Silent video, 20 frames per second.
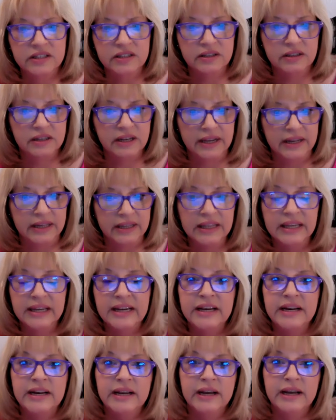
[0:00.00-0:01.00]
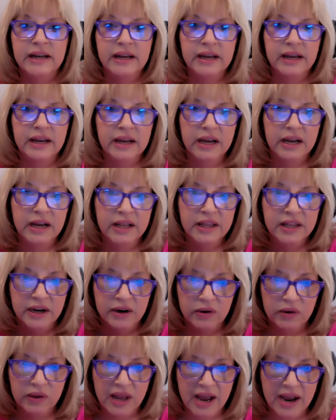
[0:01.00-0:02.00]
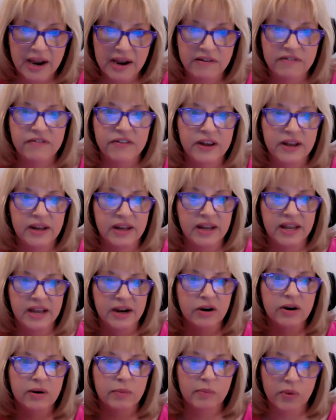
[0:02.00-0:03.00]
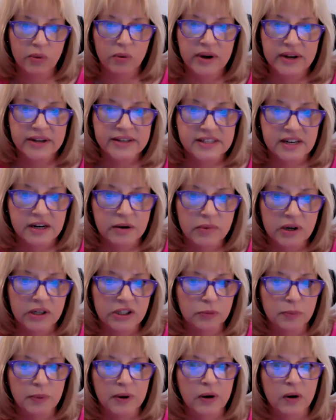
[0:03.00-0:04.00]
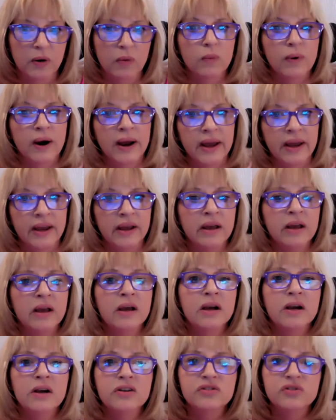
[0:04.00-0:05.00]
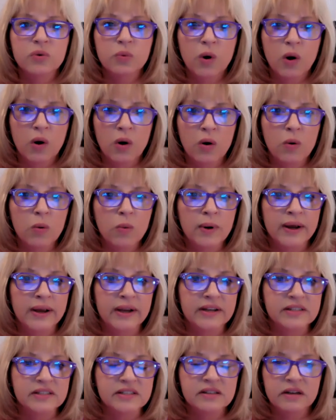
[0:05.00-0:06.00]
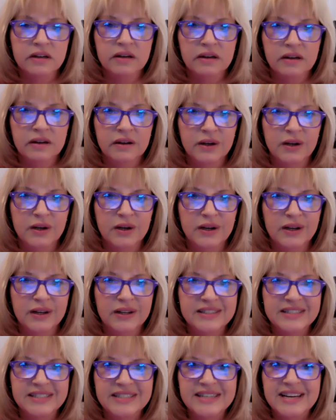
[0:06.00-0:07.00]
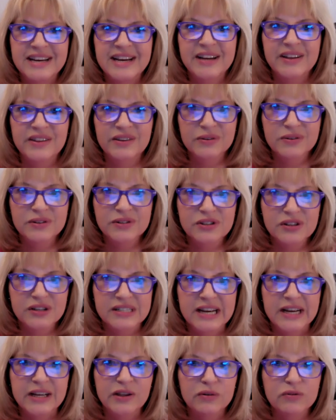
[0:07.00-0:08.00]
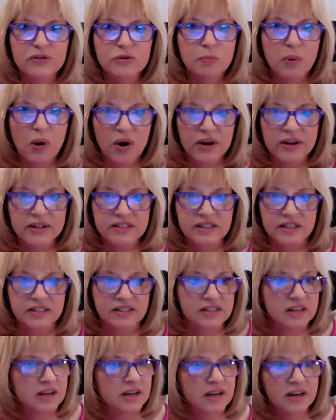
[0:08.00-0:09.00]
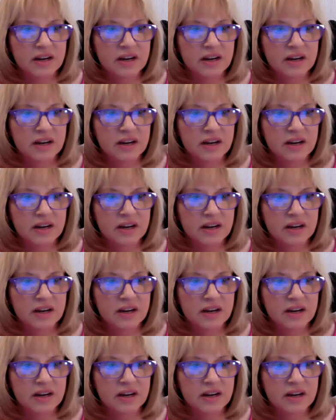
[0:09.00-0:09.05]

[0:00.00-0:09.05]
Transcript: to and lead their life and their employees in a much better way. So always take those pauses.